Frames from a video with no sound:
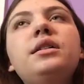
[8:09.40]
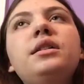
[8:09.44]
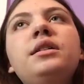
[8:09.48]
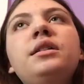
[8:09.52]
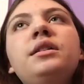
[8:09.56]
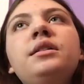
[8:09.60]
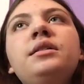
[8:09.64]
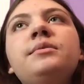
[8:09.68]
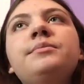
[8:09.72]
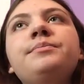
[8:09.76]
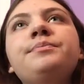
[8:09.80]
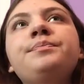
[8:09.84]

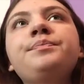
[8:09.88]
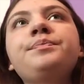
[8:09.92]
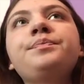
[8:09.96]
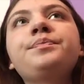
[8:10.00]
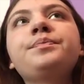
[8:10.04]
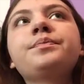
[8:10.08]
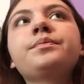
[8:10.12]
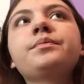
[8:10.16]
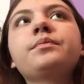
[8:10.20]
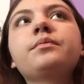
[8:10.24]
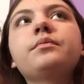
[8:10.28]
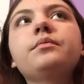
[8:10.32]
And
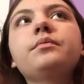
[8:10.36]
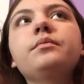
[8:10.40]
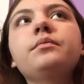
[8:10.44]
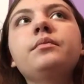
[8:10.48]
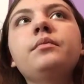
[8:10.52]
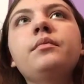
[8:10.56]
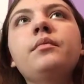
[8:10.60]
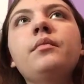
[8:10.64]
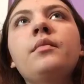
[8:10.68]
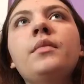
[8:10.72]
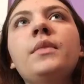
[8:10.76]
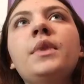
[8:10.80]

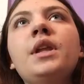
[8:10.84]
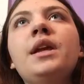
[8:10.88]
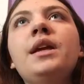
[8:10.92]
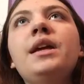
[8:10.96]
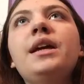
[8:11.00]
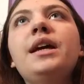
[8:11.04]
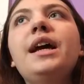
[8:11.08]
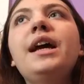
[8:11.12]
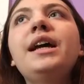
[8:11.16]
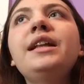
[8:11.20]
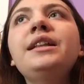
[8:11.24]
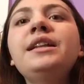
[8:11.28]

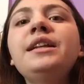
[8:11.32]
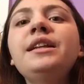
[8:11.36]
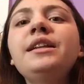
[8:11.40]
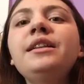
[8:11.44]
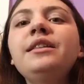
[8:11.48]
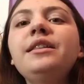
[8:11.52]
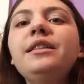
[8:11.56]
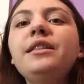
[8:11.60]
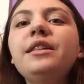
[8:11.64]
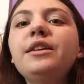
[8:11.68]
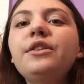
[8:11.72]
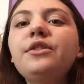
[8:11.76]

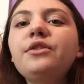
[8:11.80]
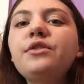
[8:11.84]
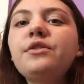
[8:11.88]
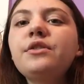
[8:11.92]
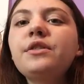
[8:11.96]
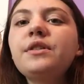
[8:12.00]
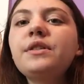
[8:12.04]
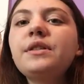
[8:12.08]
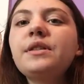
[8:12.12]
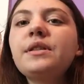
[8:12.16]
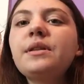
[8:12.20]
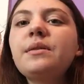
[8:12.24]
then there's
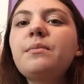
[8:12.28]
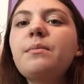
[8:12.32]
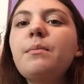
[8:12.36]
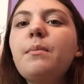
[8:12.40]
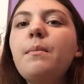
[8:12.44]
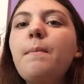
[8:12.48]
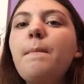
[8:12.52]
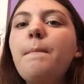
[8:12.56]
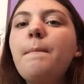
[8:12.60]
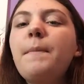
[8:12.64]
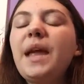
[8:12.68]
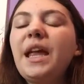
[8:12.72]
just
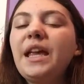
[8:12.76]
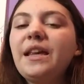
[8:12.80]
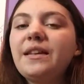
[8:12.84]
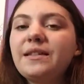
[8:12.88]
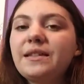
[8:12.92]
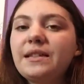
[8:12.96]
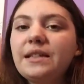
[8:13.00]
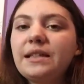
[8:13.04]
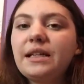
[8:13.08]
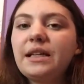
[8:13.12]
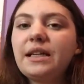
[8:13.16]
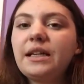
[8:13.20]
some
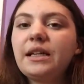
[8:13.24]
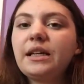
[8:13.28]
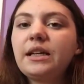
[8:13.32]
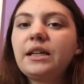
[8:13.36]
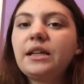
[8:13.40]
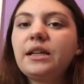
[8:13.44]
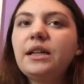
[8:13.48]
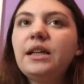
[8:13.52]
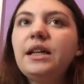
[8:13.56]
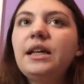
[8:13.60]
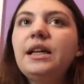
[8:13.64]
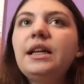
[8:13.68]

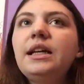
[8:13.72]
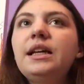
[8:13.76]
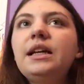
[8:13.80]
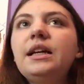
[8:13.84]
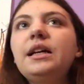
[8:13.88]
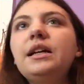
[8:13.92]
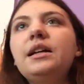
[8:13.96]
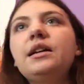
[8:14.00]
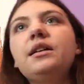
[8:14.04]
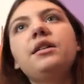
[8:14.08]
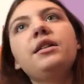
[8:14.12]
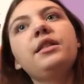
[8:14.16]
basic
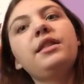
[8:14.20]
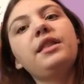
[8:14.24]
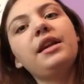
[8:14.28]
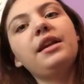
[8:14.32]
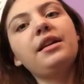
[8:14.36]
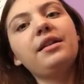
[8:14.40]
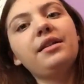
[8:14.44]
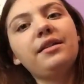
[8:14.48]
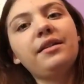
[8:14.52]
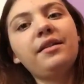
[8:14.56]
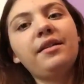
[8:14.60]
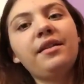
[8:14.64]

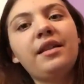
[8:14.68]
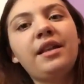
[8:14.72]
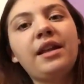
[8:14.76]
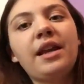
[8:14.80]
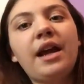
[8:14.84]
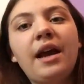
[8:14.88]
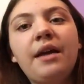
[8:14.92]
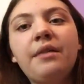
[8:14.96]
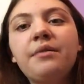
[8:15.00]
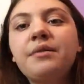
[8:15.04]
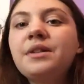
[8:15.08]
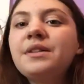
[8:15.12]
things that
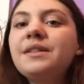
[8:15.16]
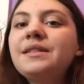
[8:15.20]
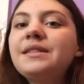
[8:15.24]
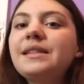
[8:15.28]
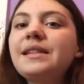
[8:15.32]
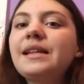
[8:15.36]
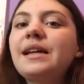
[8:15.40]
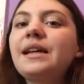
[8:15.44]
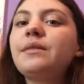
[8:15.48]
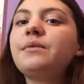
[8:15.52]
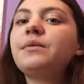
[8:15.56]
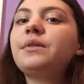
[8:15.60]
I would
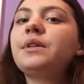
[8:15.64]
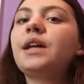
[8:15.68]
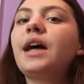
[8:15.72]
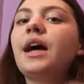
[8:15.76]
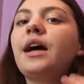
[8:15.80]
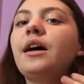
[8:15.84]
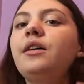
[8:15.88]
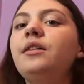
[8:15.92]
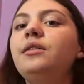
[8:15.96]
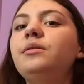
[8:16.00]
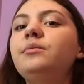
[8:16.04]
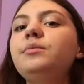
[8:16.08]
say would
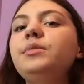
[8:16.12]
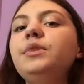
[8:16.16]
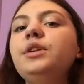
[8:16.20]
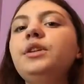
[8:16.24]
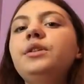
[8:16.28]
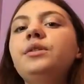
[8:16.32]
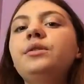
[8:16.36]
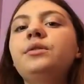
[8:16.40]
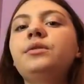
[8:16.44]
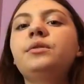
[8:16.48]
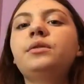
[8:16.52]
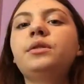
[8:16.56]
help
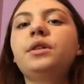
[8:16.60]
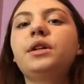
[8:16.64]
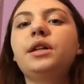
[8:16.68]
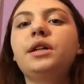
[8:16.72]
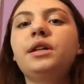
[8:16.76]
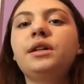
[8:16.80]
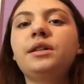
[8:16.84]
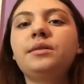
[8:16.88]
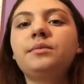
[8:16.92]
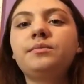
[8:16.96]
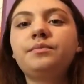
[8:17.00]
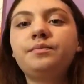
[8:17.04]
you
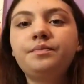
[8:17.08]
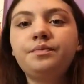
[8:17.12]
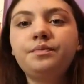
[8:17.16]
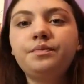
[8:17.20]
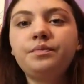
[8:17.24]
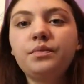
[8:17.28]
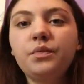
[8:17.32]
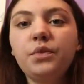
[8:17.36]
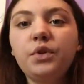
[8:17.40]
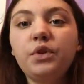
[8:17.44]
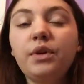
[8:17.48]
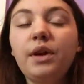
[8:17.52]

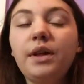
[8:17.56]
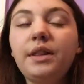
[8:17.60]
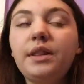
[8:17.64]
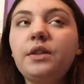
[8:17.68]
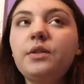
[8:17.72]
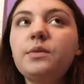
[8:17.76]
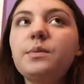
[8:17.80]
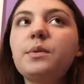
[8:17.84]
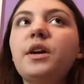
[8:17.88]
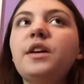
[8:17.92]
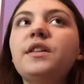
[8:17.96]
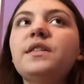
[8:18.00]
throughout
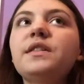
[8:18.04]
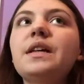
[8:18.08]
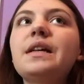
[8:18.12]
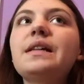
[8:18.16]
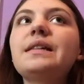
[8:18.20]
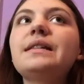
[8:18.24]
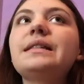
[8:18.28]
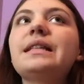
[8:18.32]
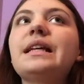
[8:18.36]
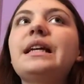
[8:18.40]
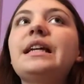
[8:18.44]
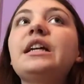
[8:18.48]
this
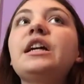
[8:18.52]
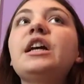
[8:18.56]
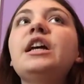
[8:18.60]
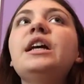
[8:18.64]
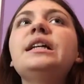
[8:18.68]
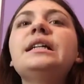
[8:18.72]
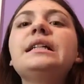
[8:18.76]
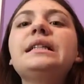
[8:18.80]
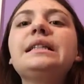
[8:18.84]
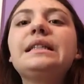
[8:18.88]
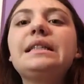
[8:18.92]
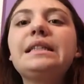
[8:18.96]
process. Like,
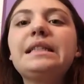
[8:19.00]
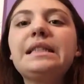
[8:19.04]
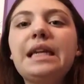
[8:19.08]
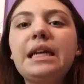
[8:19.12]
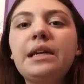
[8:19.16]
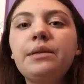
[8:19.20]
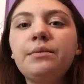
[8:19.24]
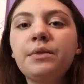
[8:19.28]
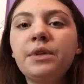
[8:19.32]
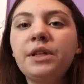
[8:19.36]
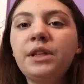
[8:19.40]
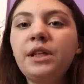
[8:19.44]

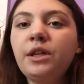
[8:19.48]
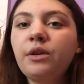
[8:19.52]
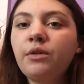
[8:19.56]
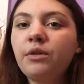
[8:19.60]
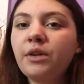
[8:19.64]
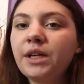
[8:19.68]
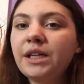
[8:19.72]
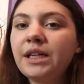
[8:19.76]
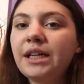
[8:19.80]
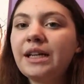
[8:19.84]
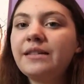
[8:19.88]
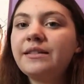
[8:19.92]
stay really
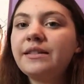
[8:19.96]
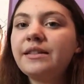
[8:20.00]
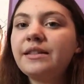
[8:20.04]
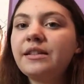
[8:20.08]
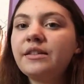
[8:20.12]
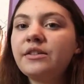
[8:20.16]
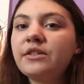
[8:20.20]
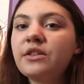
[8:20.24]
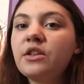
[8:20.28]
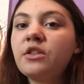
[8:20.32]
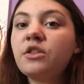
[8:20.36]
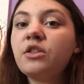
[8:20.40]
organized.
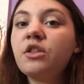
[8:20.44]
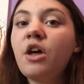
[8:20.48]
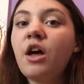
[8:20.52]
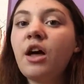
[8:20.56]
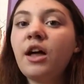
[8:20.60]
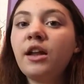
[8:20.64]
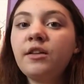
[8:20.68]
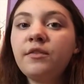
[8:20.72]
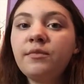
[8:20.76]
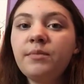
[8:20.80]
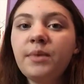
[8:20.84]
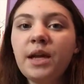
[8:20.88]
There's a
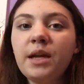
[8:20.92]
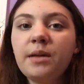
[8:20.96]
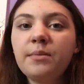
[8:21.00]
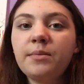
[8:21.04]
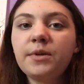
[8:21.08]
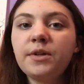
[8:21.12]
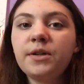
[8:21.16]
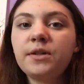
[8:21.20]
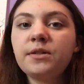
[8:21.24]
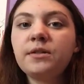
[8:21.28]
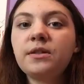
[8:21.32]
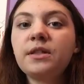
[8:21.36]
lot of
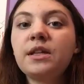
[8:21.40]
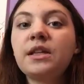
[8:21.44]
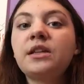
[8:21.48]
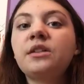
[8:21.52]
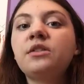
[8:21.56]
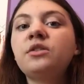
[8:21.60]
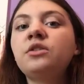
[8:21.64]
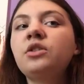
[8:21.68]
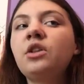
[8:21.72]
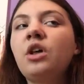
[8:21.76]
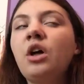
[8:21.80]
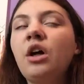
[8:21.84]
papers and
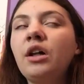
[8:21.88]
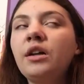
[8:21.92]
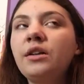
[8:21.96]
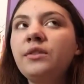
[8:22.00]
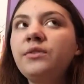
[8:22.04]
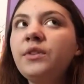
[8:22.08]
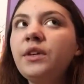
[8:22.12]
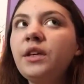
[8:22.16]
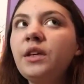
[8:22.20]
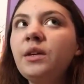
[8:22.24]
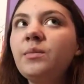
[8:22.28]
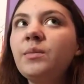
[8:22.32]
a lot
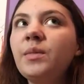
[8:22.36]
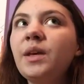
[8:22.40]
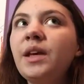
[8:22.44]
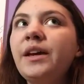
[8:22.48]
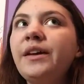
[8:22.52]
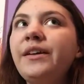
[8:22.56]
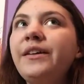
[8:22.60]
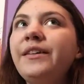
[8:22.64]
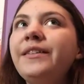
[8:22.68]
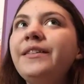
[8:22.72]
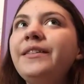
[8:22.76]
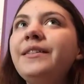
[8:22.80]
of
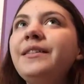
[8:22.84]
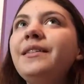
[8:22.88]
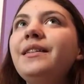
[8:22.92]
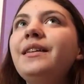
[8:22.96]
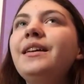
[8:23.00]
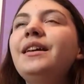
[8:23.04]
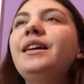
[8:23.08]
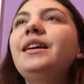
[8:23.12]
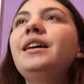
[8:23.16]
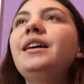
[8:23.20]
emails